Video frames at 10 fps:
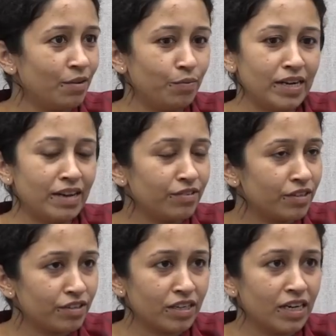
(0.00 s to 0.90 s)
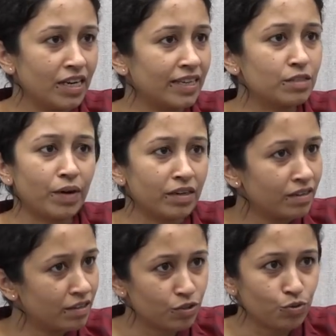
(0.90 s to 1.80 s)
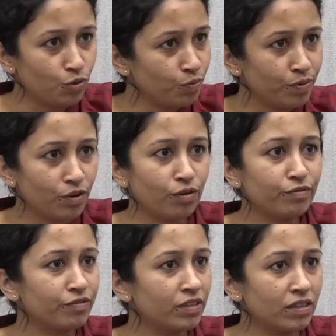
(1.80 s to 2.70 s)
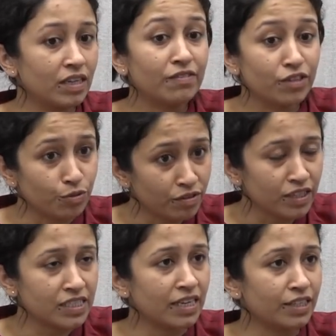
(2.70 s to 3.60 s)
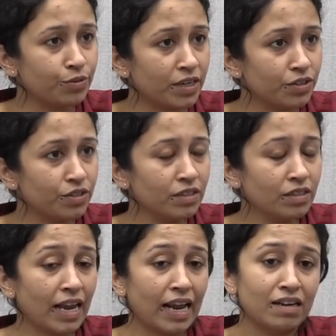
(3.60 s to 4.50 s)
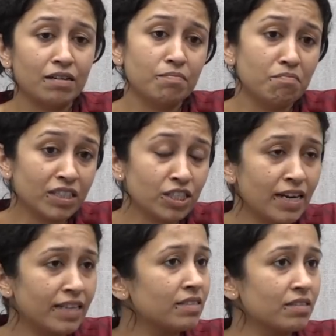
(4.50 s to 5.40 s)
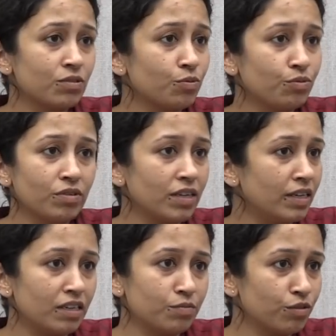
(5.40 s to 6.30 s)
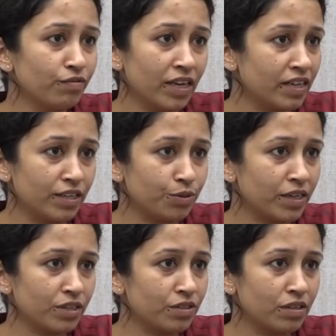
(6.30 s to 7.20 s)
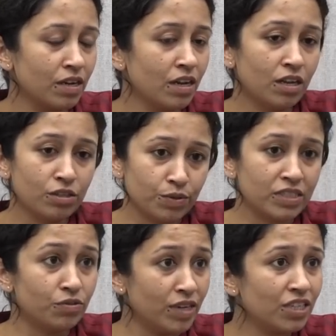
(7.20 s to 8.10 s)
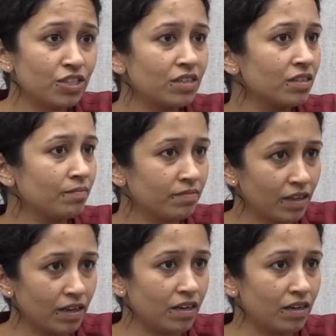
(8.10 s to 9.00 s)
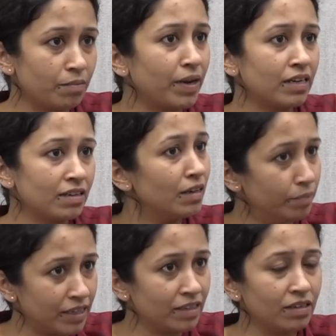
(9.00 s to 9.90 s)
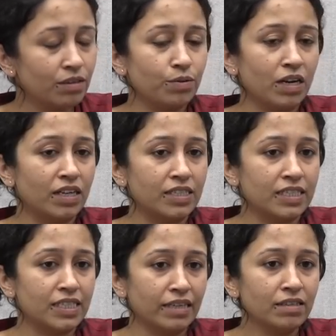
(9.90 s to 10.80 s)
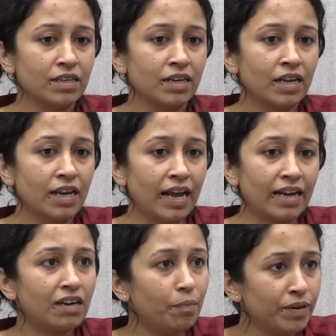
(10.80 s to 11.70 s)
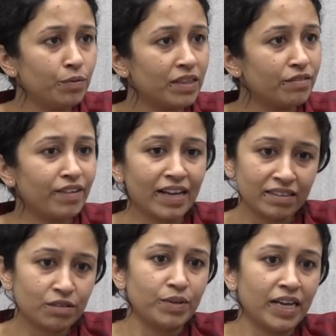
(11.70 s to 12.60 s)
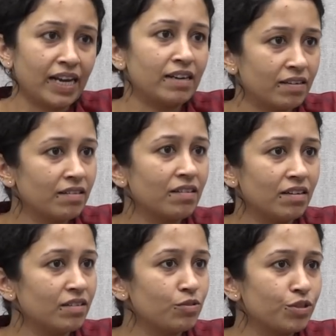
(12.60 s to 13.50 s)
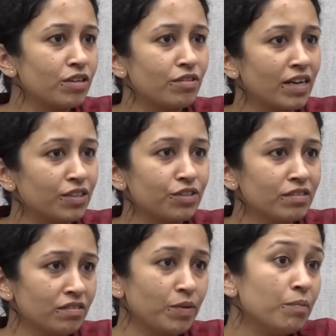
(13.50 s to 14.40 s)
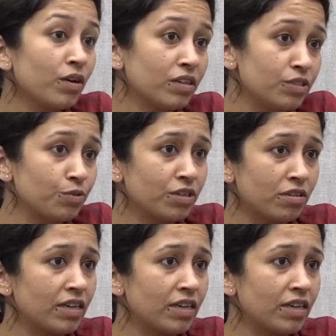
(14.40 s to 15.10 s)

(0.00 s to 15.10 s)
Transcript: We never really expanded the scope of uh, even universal education and much less so in terms of higher education. So its reach uh, remained limited to a large extent. And coupled with the fact that we had uh, social relations, pre-modern social